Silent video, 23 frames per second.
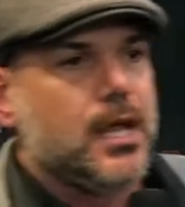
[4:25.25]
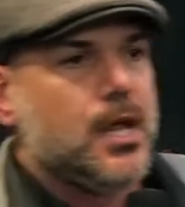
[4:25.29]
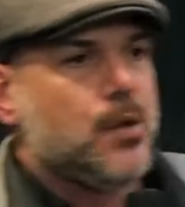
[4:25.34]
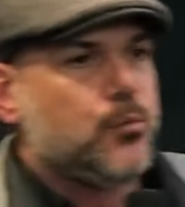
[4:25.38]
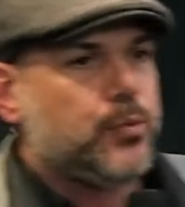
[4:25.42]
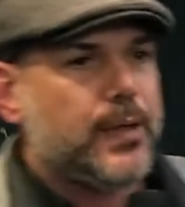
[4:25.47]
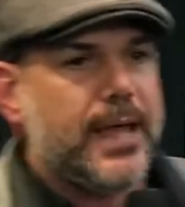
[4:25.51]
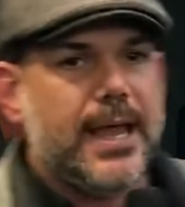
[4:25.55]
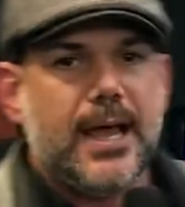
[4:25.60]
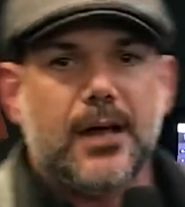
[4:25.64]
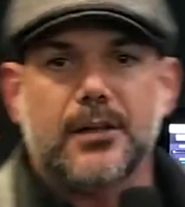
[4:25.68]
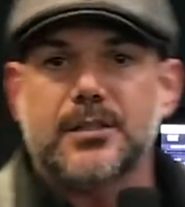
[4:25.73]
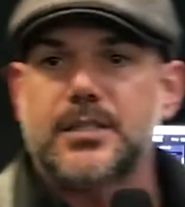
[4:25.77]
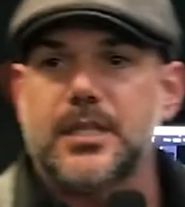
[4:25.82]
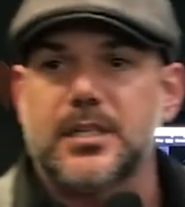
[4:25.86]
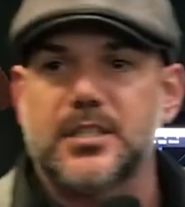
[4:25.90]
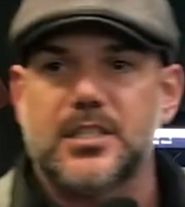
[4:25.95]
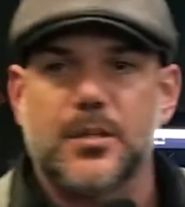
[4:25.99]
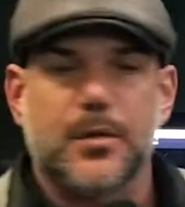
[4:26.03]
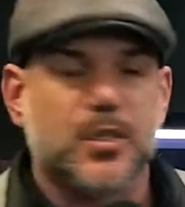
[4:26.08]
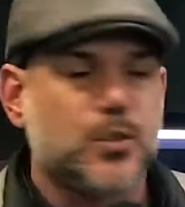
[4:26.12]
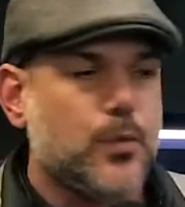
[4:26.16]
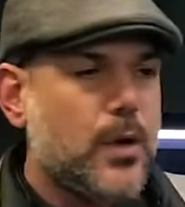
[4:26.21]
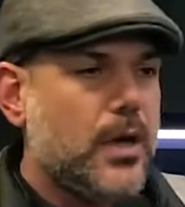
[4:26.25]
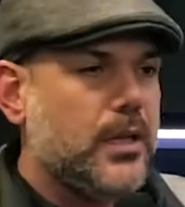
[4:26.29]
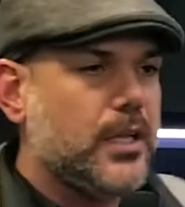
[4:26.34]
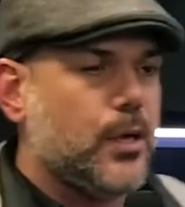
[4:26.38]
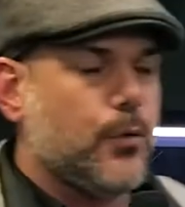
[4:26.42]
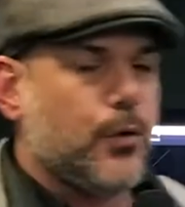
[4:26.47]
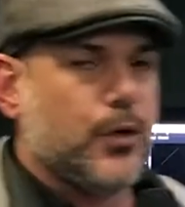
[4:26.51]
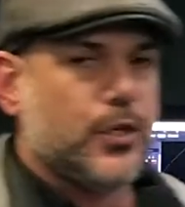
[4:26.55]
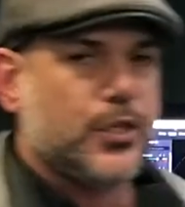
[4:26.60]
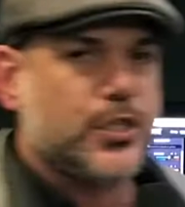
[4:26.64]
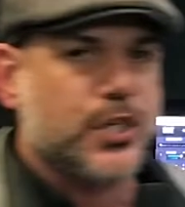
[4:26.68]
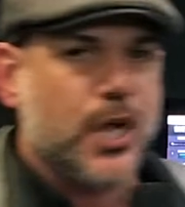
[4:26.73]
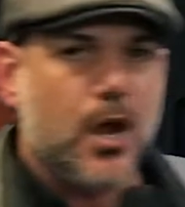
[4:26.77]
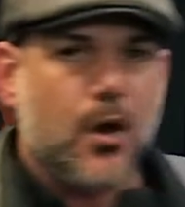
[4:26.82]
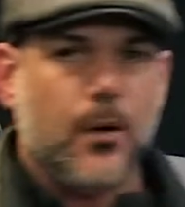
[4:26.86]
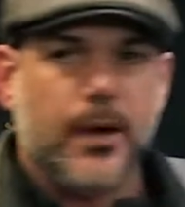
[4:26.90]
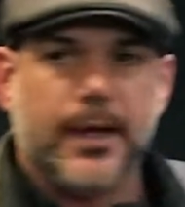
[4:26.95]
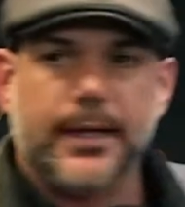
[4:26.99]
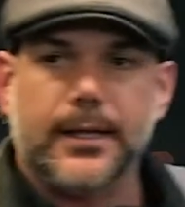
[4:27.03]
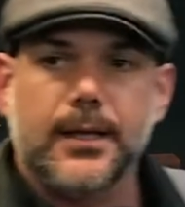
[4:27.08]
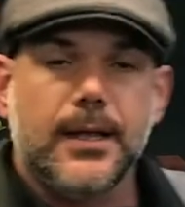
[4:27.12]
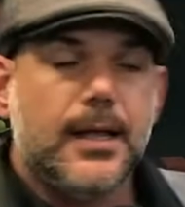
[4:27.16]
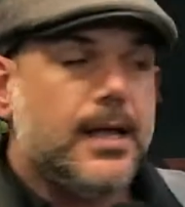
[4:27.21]
playout system as well that we're
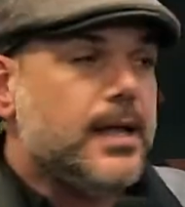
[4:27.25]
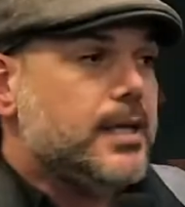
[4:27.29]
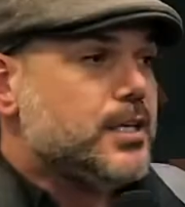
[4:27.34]
showing.